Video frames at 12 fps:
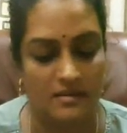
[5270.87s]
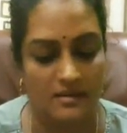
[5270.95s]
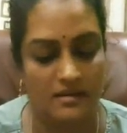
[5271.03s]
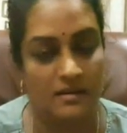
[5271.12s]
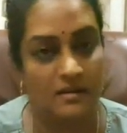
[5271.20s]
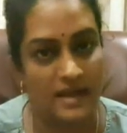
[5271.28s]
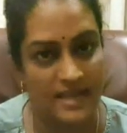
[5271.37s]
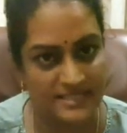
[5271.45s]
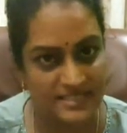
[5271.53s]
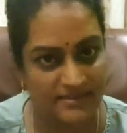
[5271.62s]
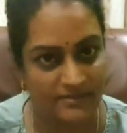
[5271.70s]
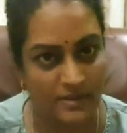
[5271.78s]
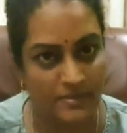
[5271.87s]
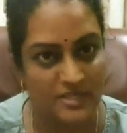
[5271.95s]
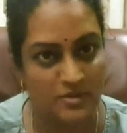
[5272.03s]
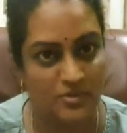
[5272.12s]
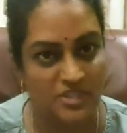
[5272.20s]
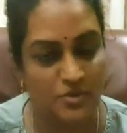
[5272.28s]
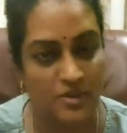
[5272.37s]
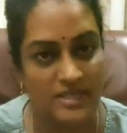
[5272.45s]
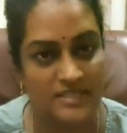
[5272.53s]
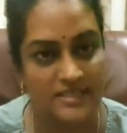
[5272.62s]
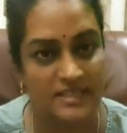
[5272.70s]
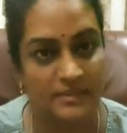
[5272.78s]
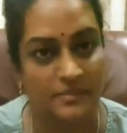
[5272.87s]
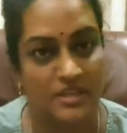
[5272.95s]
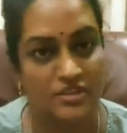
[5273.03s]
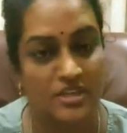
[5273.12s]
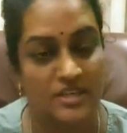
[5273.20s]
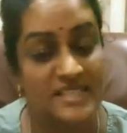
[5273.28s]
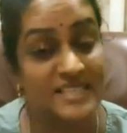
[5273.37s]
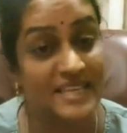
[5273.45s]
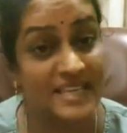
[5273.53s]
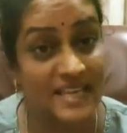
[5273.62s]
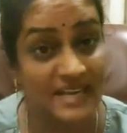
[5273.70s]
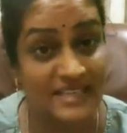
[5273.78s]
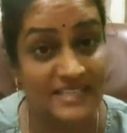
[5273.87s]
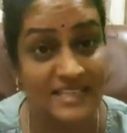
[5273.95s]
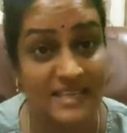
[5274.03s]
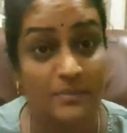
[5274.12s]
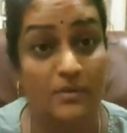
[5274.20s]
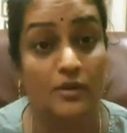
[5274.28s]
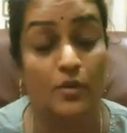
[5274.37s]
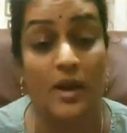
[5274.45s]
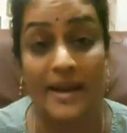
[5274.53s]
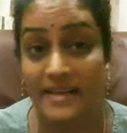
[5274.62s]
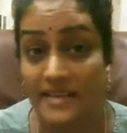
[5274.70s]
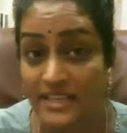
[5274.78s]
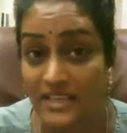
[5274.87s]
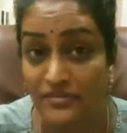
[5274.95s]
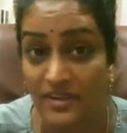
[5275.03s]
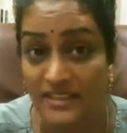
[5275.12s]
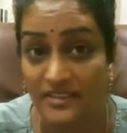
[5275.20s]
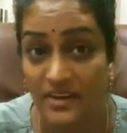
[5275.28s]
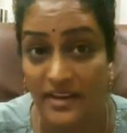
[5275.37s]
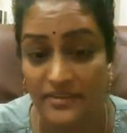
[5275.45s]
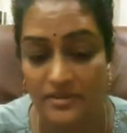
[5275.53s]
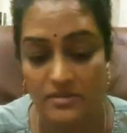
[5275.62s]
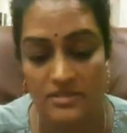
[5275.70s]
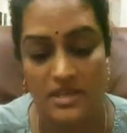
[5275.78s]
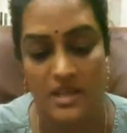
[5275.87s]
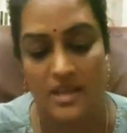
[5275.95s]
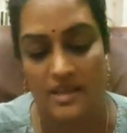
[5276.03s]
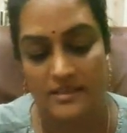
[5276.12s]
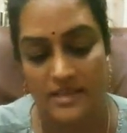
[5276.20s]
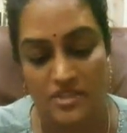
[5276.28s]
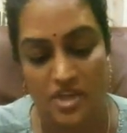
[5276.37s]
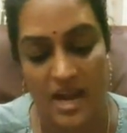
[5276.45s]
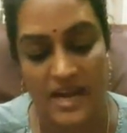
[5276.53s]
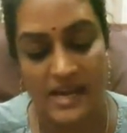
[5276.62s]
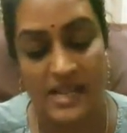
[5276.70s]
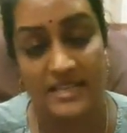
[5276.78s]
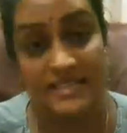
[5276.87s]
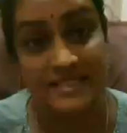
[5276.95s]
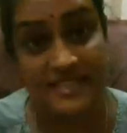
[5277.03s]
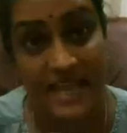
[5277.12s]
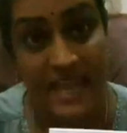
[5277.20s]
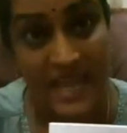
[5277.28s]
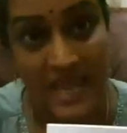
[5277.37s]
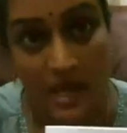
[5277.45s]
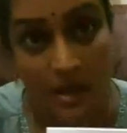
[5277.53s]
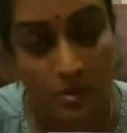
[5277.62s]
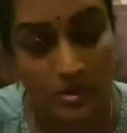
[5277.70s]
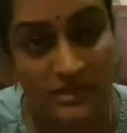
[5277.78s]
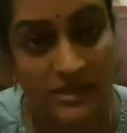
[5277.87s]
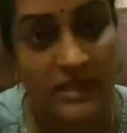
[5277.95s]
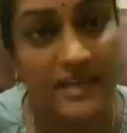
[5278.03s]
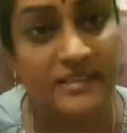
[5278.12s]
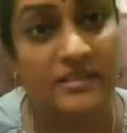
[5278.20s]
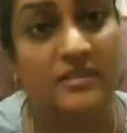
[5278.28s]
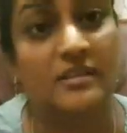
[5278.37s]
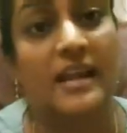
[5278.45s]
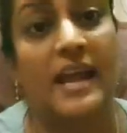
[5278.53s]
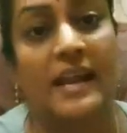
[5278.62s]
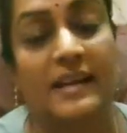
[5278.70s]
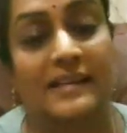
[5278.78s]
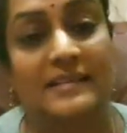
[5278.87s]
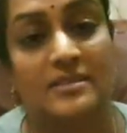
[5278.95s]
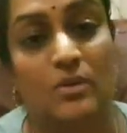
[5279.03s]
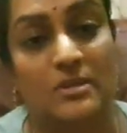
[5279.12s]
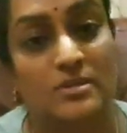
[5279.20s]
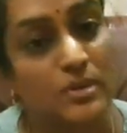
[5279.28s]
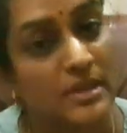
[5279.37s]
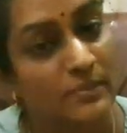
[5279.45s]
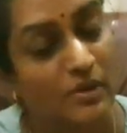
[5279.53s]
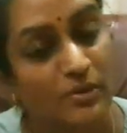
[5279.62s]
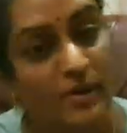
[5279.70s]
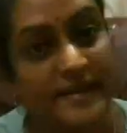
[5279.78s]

has developed his visual discrimination and is able to identify the letters. The child can say out the letter and is also able to